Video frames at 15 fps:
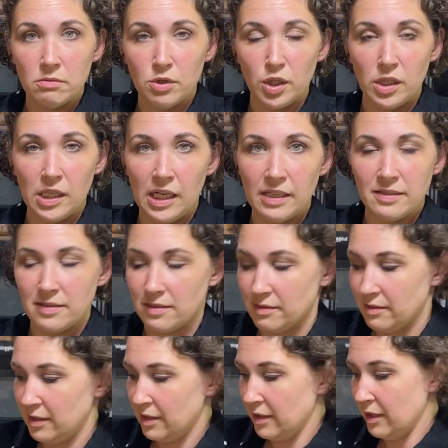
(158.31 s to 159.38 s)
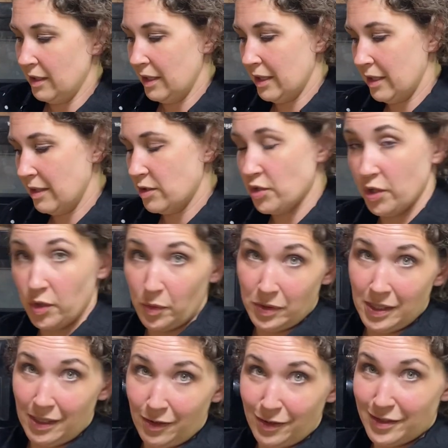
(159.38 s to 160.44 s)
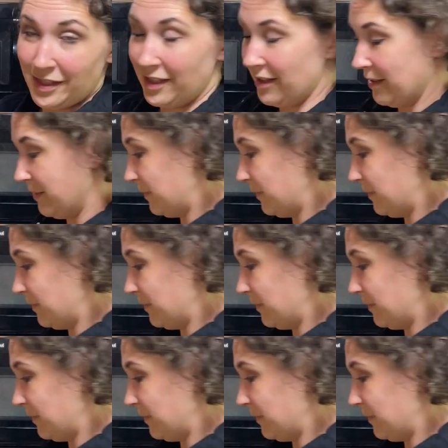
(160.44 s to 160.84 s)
goodness and show you what that looks like.